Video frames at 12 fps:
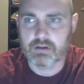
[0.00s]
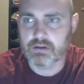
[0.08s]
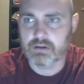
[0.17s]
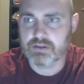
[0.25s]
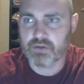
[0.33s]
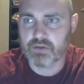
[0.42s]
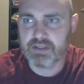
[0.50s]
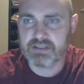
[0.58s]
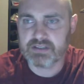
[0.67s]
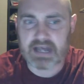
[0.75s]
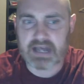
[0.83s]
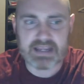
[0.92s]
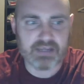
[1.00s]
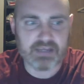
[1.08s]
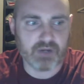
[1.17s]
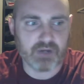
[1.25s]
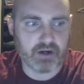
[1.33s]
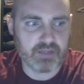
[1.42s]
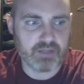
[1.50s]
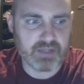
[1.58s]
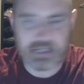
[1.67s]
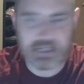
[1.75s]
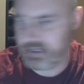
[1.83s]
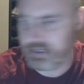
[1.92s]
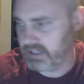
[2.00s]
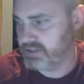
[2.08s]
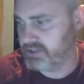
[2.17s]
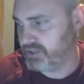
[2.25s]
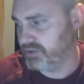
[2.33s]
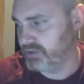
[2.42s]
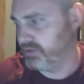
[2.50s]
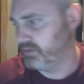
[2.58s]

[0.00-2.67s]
So this I am RDP'd into